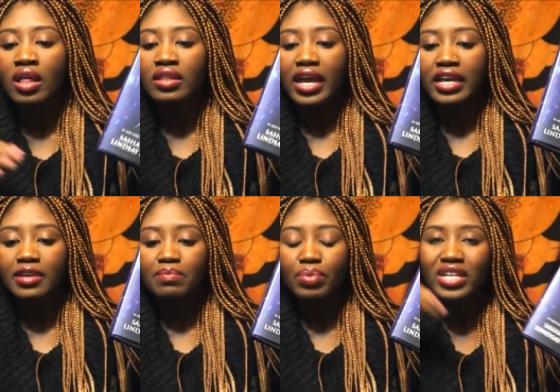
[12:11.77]
like,
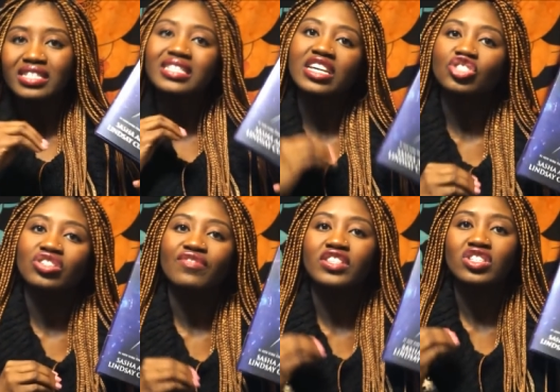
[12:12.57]
presentation
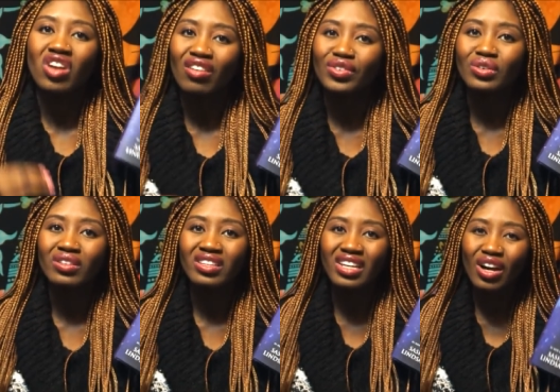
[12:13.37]
of this novel,
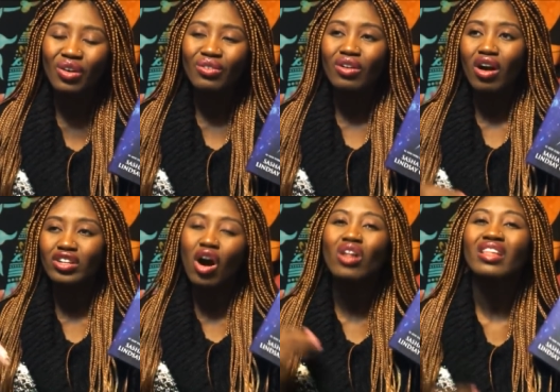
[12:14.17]
you know, on
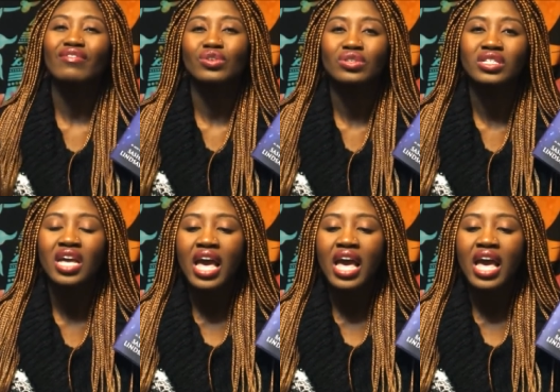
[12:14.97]
all levels.